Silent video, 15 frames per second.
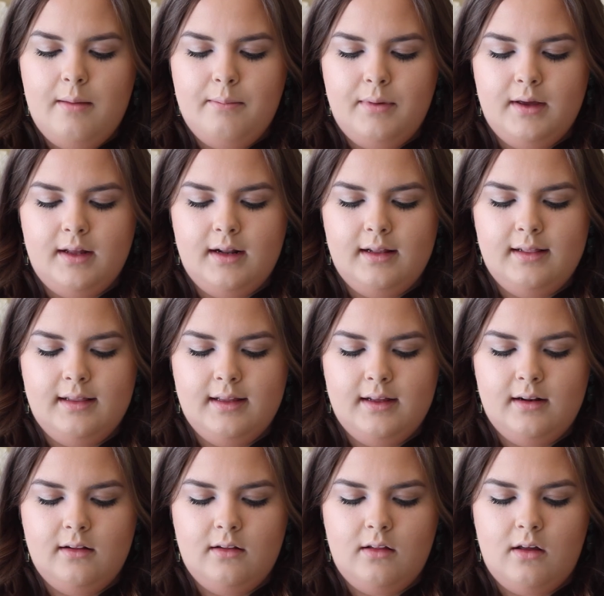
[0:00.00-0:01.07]
put a
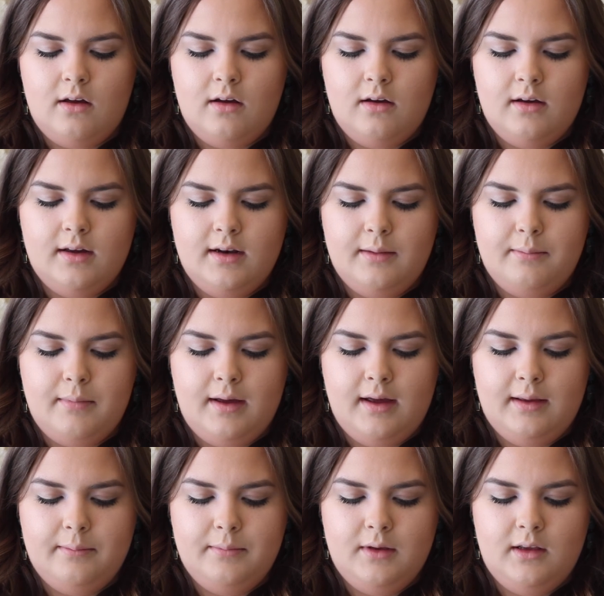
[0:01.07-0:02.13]
little on
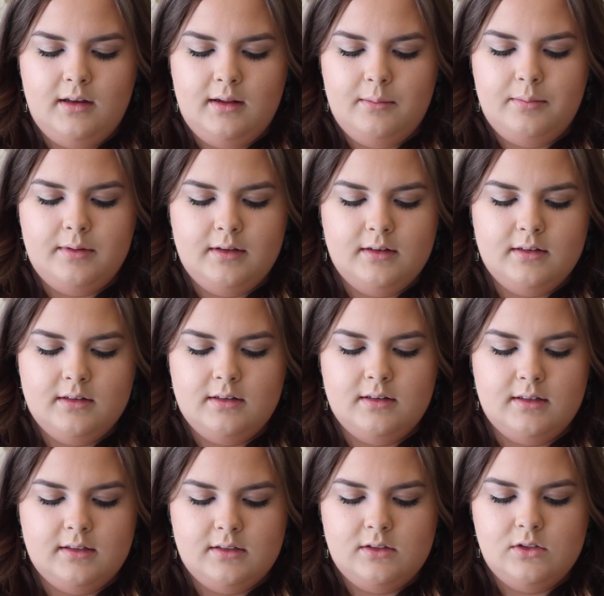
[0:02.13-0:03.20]
my beauty blender
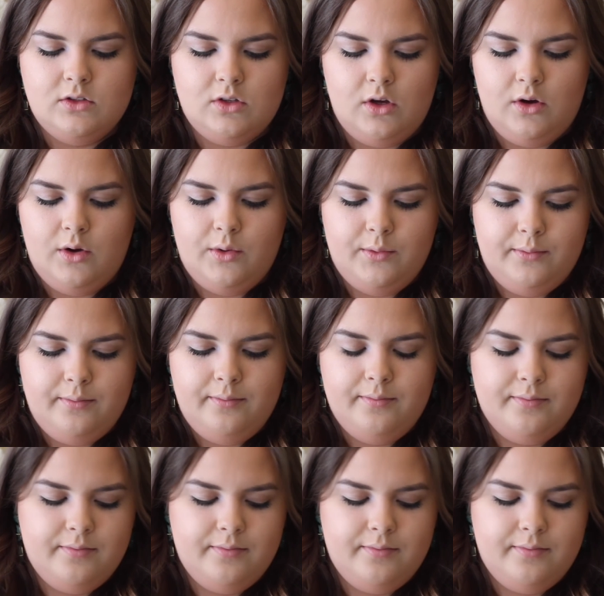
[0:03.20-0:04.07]
as so.